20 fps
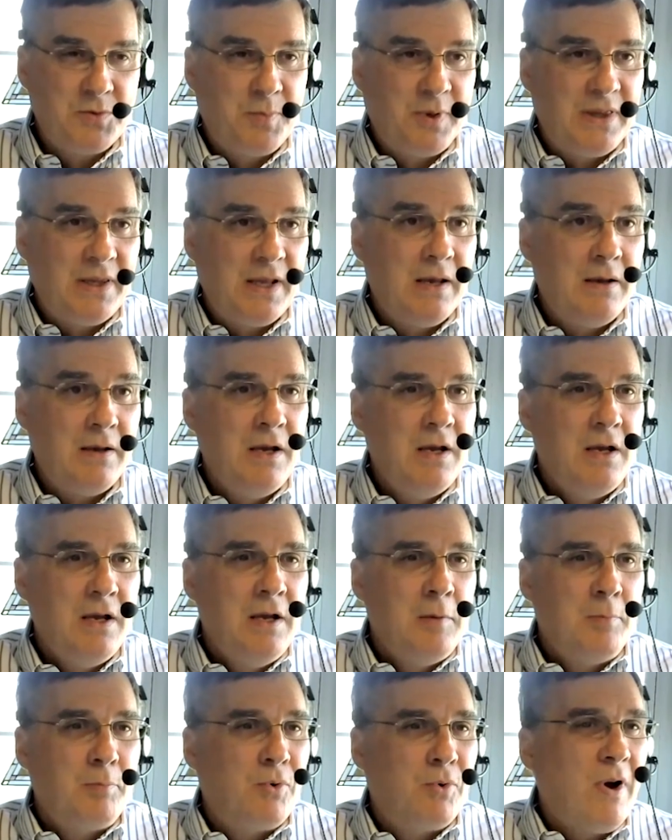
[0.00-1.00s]
but they
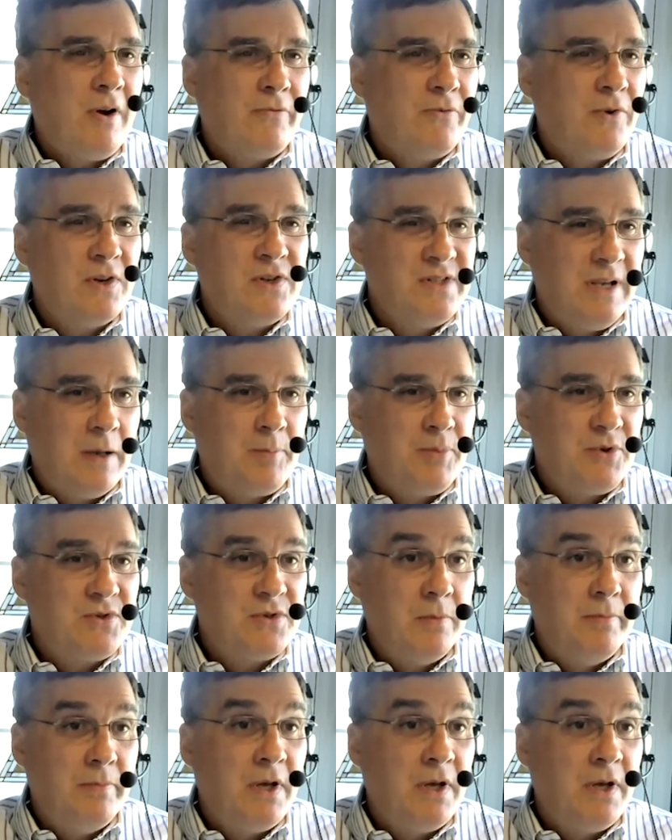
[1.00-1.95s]
brought, for example, some